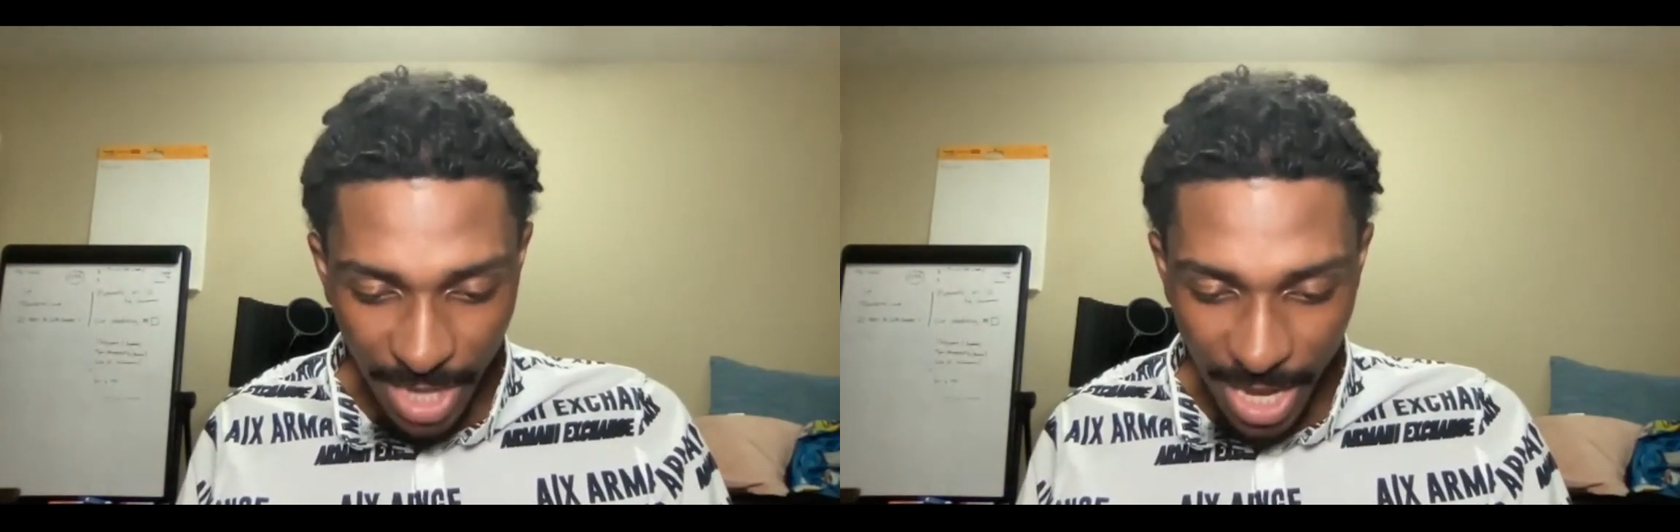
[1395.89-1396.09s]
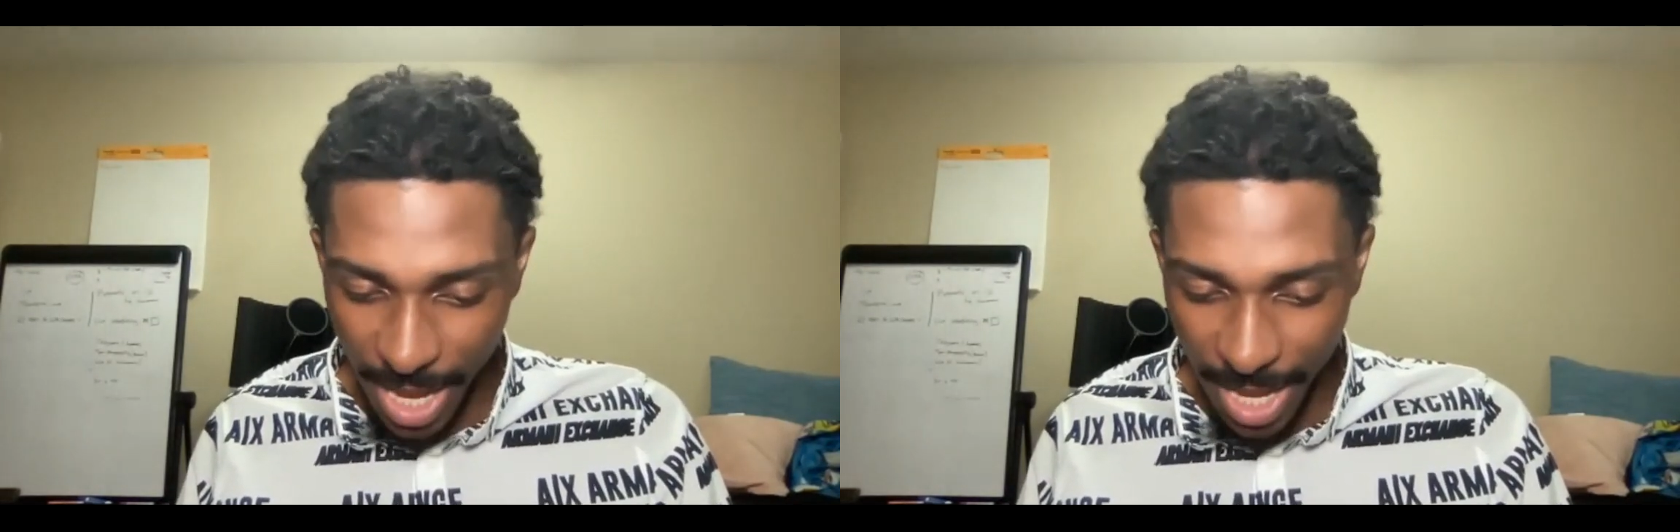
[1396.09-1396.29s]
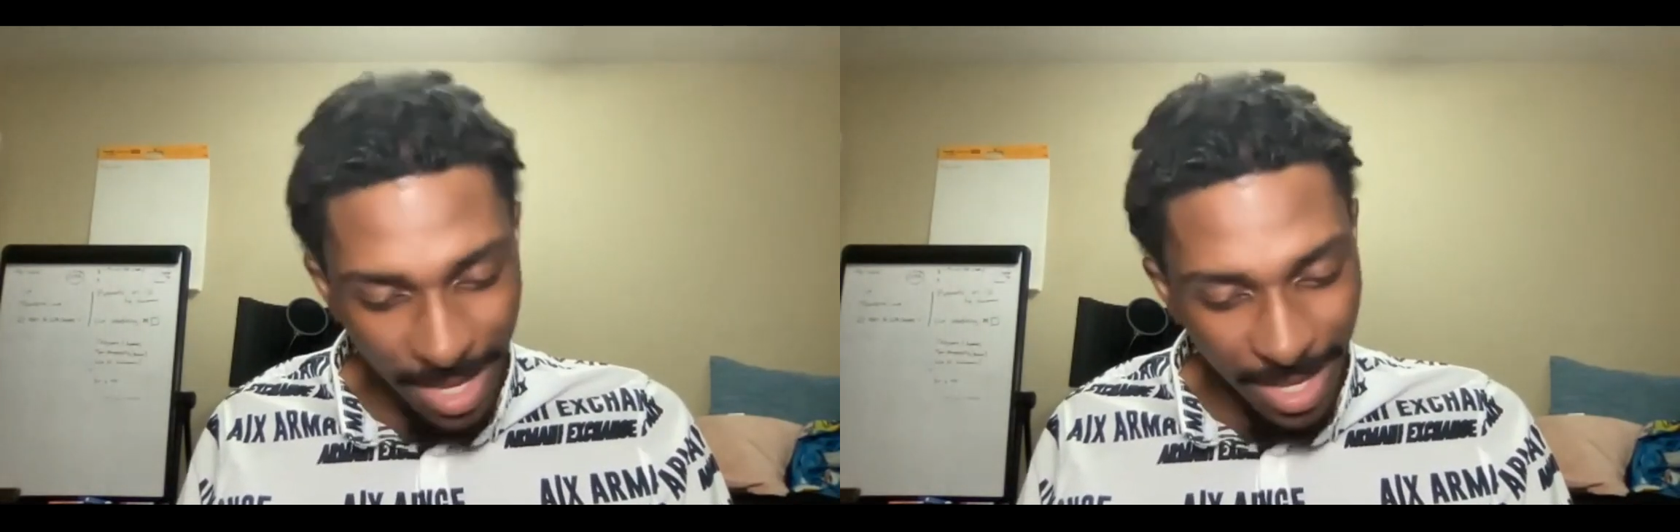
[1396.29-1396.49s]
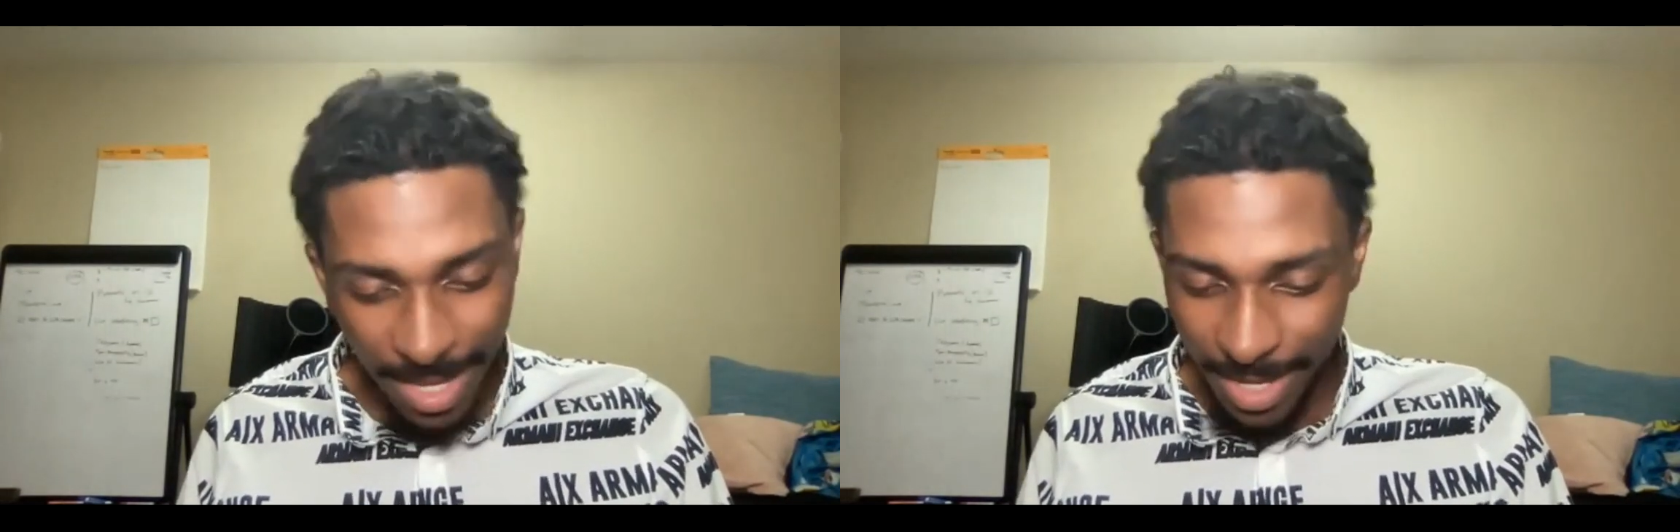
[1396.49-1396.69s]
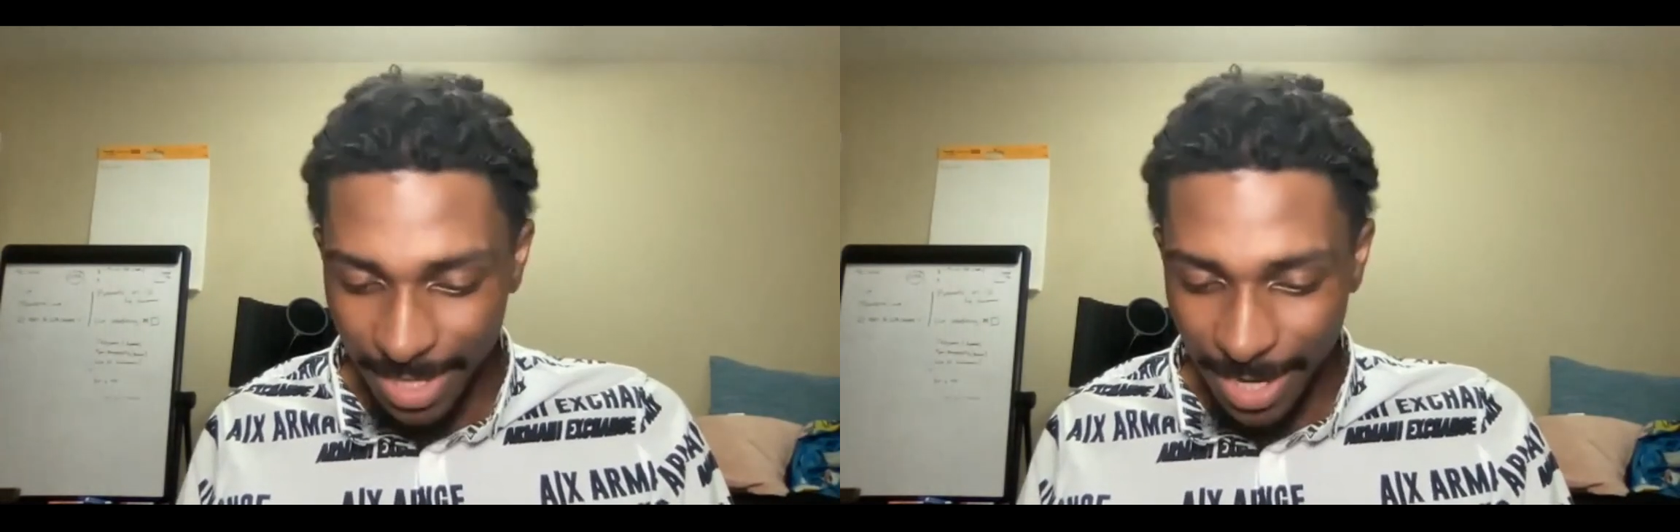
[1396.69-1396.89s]
that,
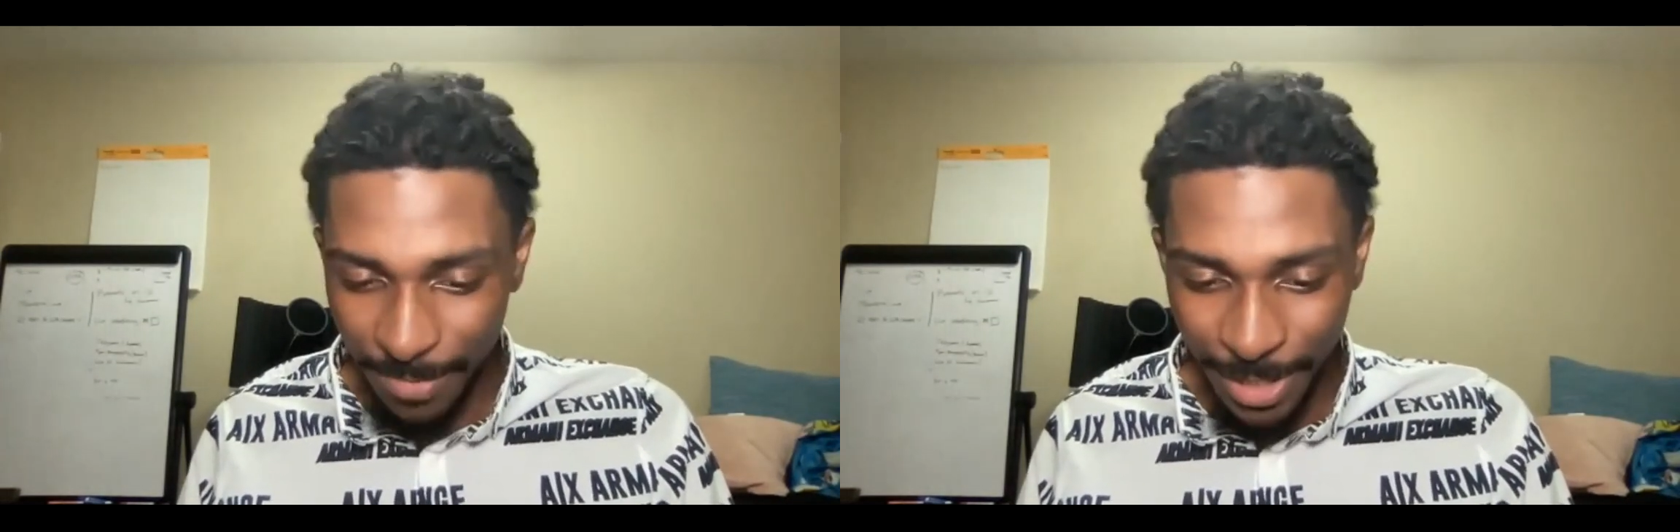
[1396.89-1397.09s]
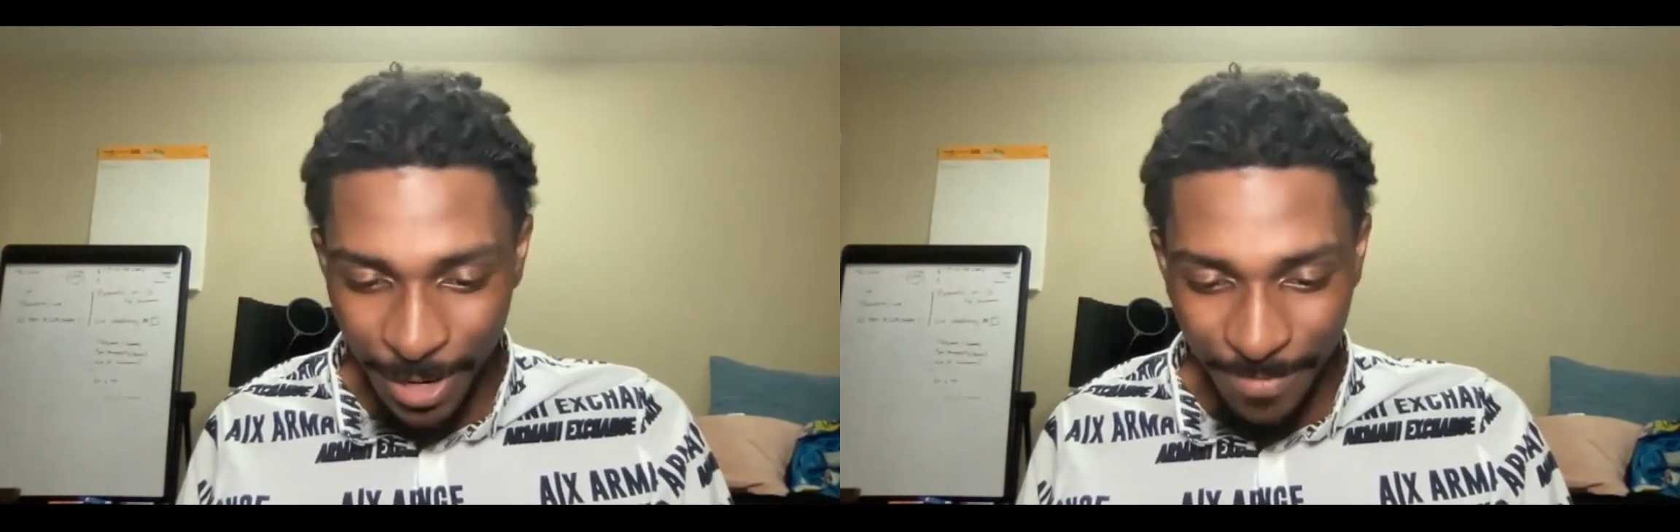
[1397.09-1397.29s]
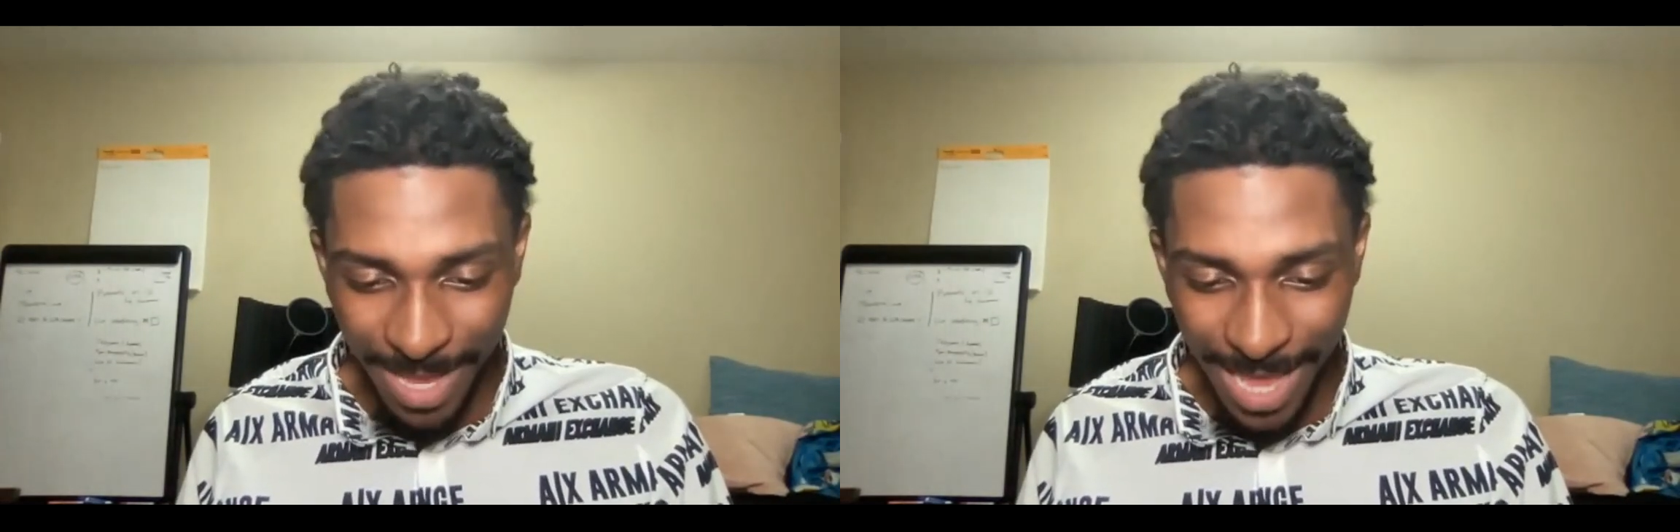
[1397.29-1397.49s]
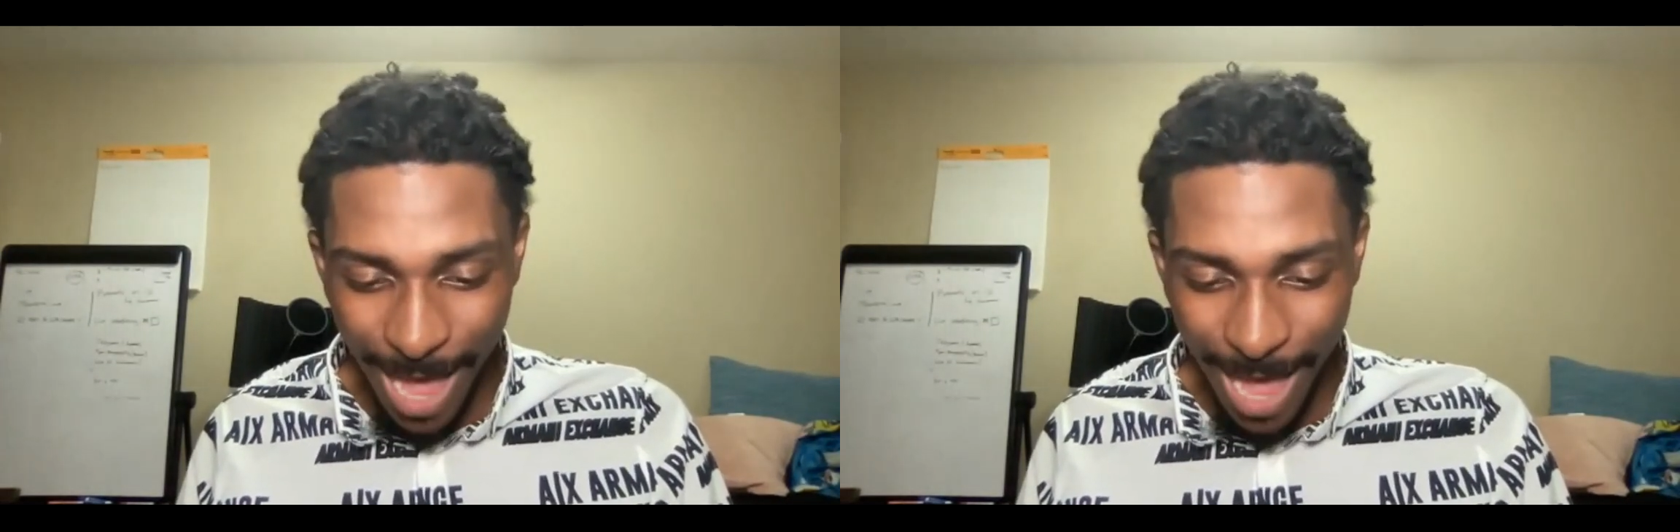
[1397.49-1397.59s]
let me know, man.